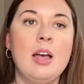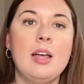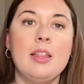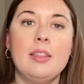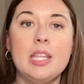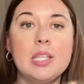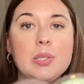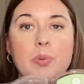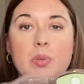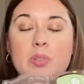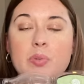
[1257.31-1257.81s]

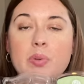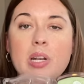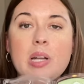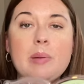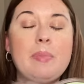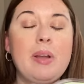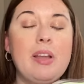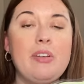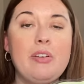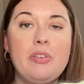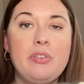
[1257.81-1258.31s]
This was one of
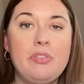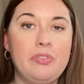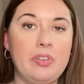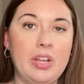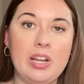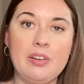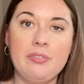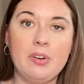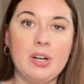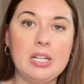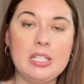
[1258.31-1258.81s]
my
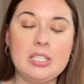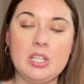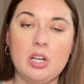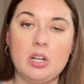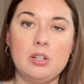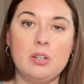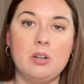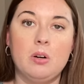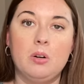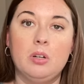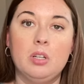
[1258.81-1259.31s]
favorites on
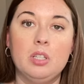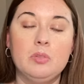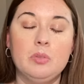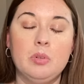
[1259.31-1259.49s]
cold